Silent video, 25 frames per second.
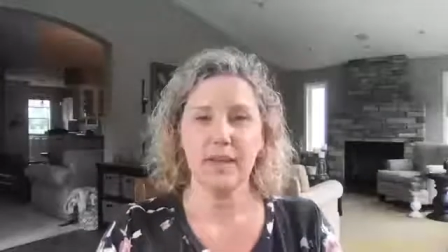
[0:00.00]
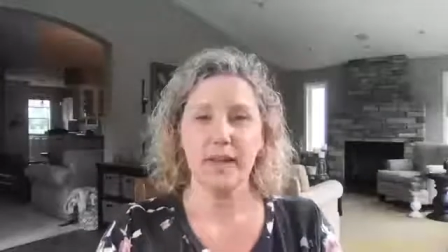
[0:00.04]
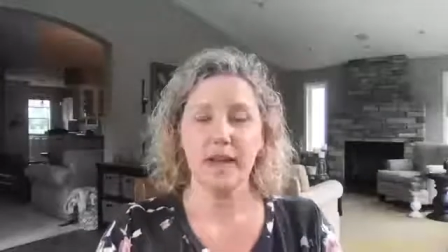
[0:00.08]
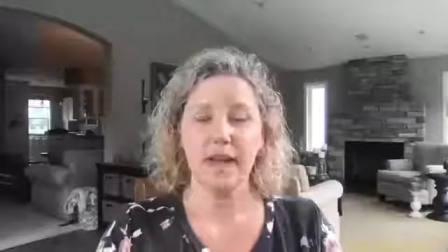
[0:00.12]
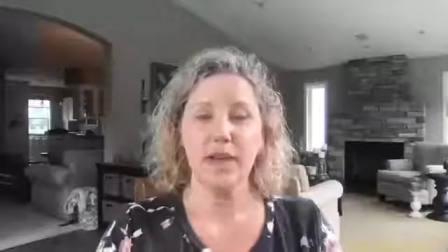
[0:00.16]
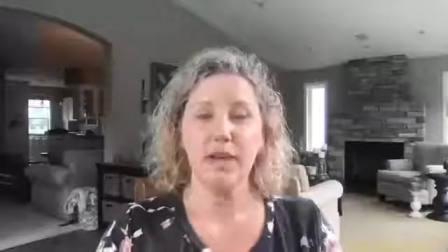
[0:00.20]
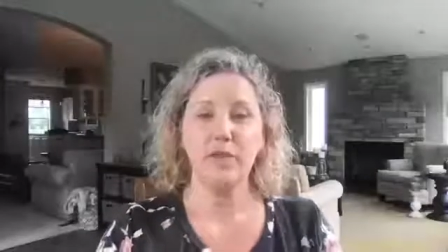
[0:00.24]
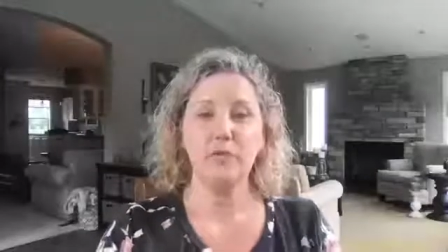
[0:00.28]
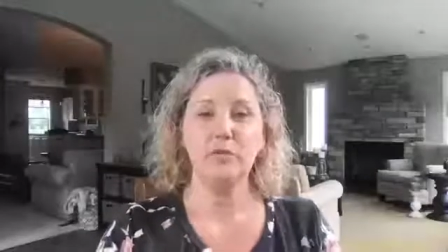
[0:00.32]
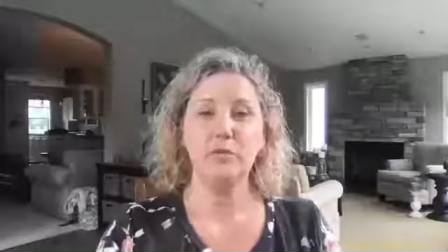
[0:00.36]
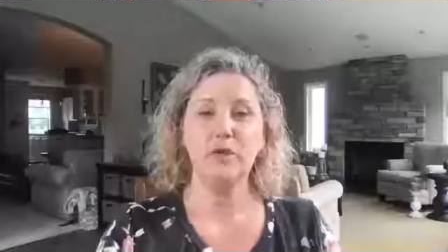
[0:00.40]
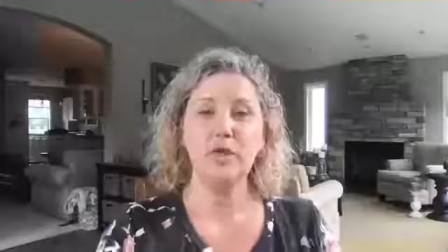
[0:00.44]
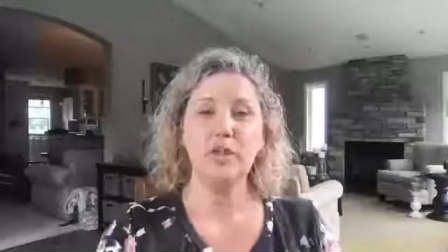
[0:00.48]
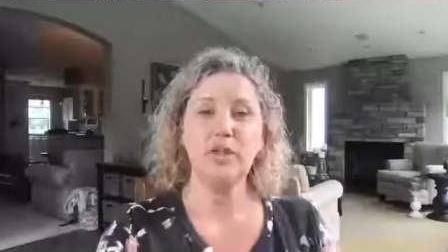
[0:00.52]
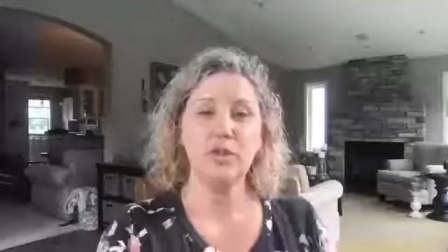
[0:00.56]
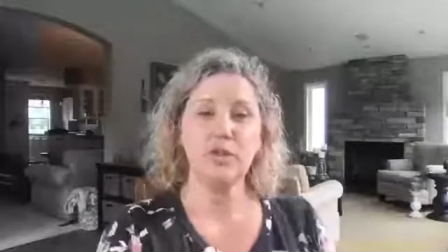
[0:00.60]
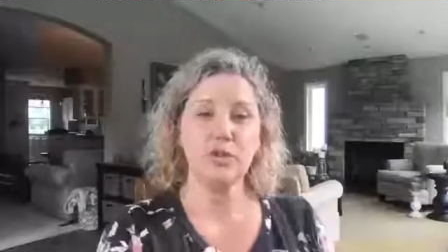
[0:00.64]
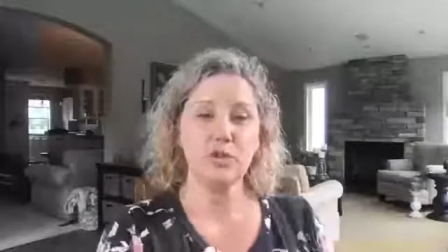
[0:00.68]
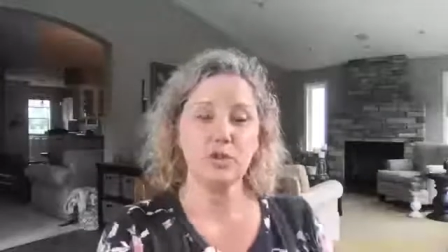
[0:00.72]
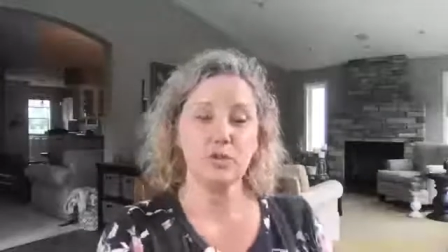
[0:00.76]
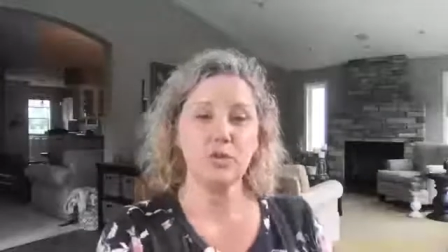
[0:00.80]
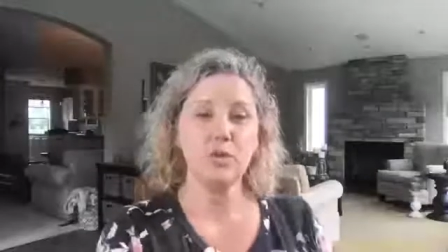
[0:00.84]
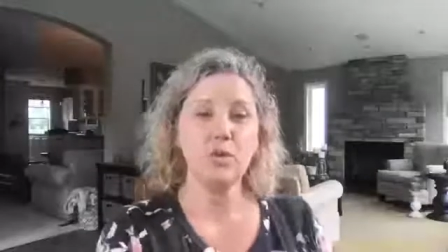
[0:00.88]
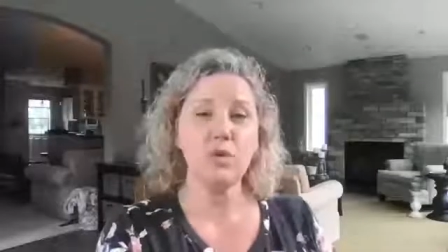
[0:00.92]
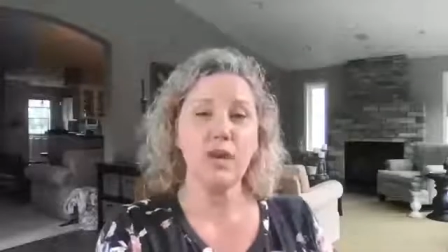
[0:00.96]
And if we
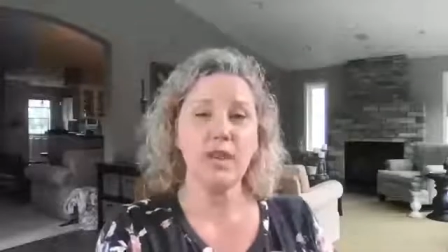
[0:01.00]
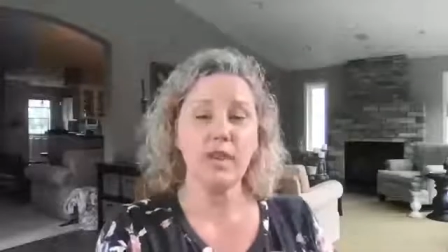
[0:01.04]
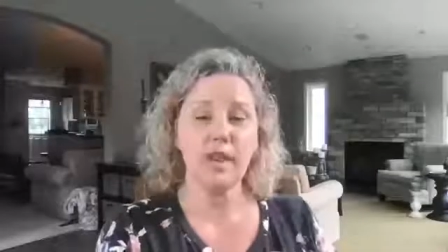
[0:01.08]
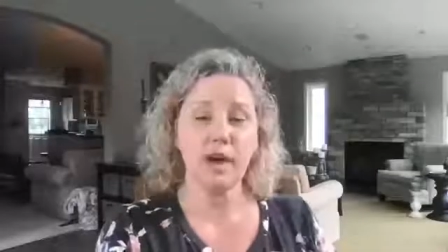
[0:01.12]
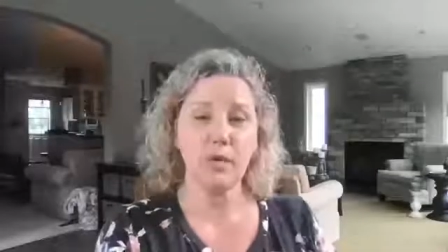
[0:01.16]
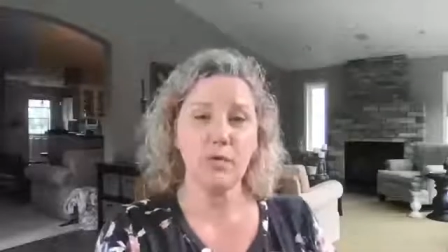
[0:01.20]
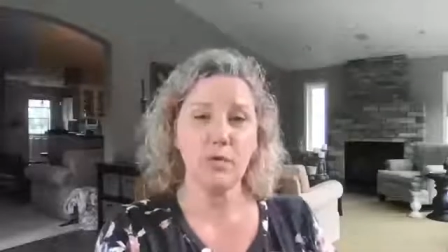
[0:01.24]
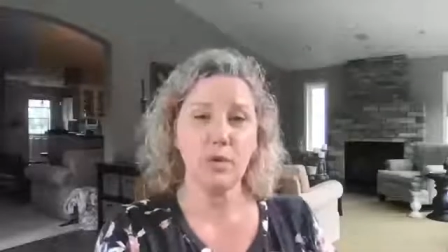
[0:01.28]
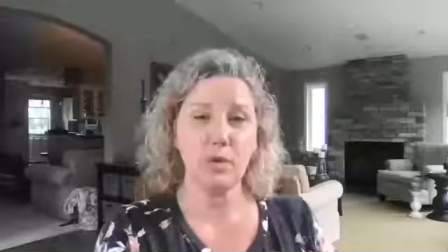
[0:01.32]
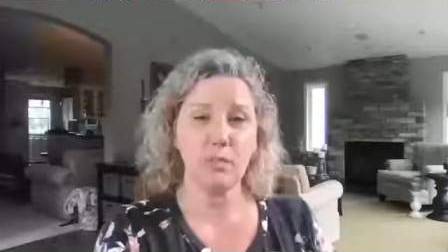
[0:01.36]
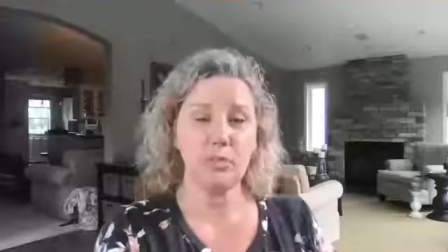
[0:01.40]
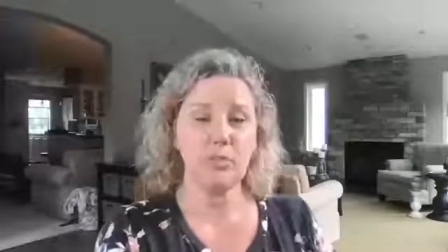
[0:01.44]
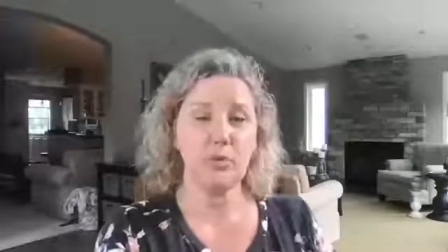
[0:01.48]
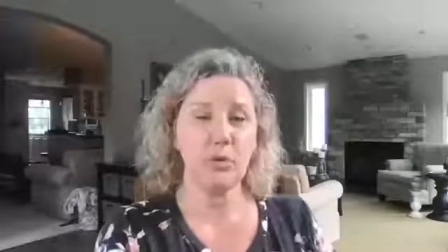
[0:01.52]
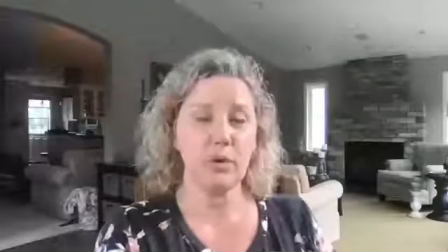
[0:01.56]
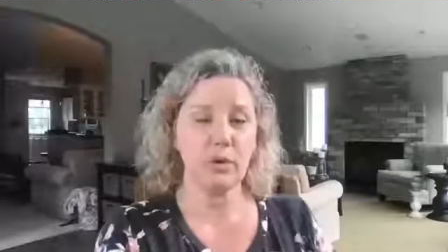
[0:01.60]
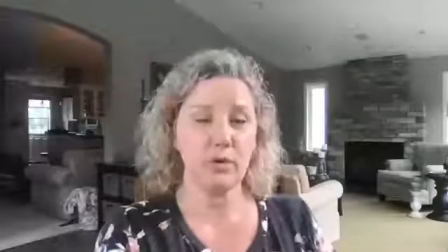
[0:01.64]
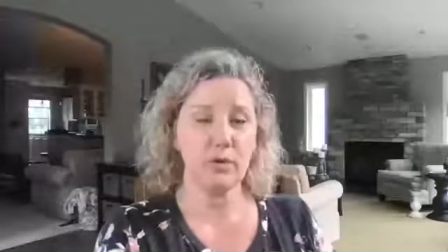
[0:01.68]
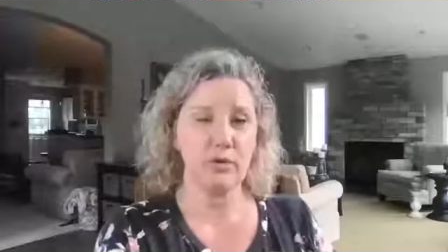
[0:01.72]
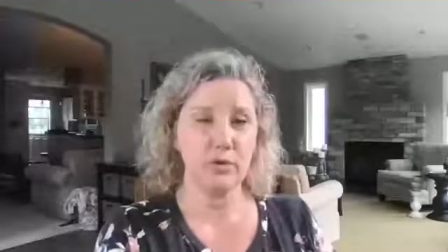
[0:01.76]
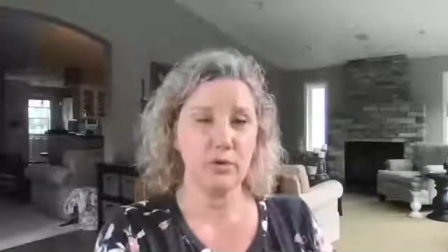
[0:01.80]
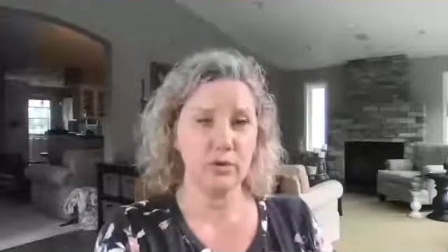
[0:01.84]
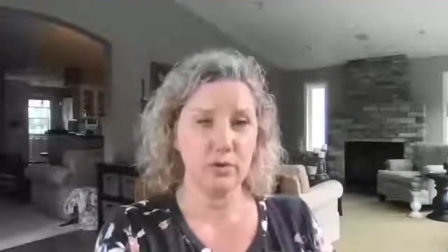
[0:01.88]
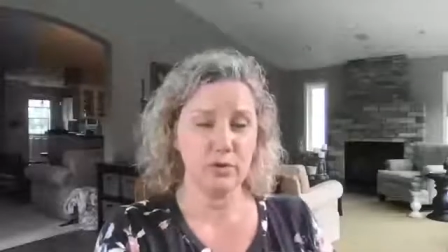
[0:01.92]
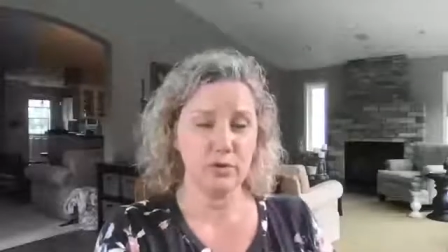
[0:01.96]
destroy that with poor
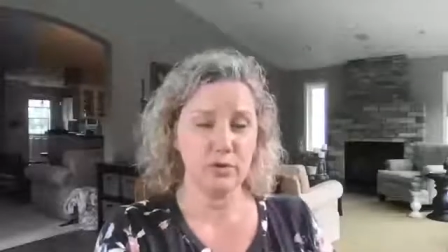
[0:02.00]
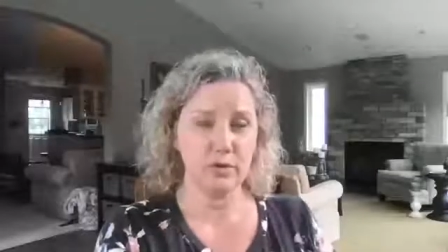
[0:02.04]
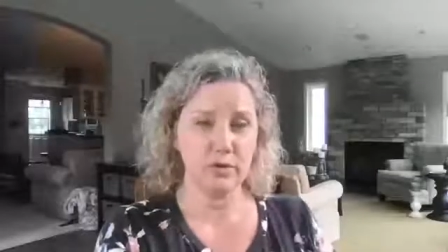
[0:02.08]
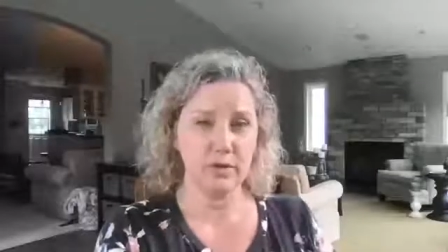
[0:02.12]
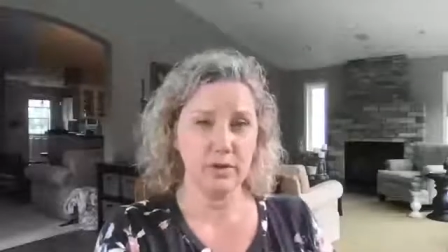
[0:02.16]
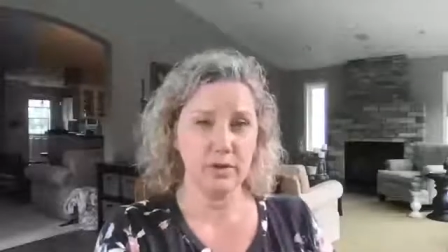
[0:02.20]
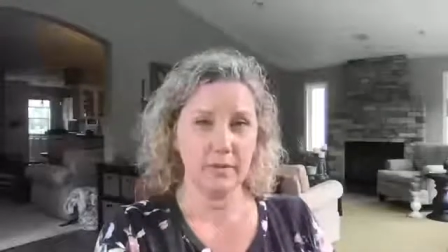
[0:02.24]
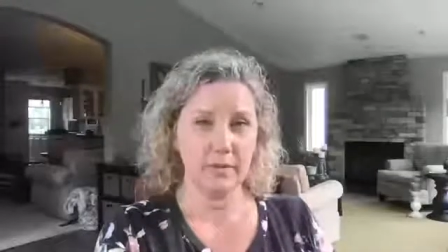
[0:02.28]
food,